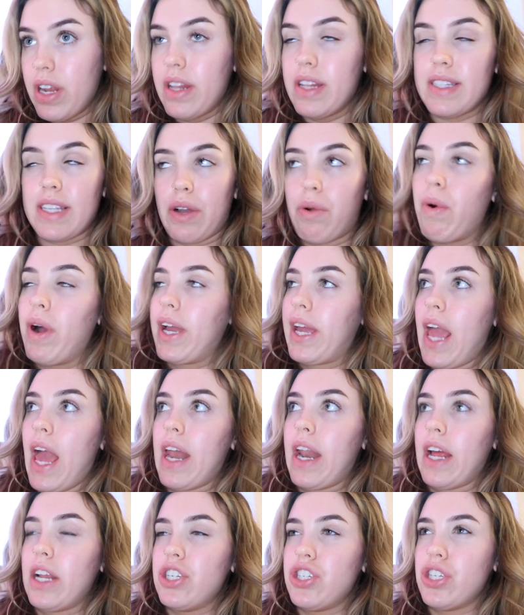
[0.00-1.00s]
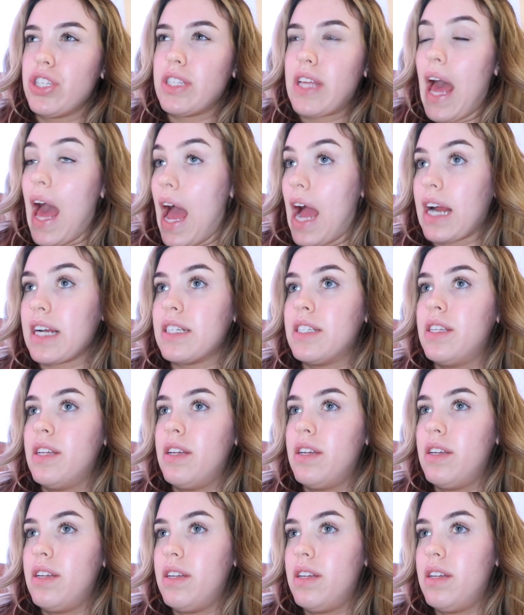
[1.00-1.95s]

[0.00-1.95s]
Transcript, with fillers: And it's like, why can't I just act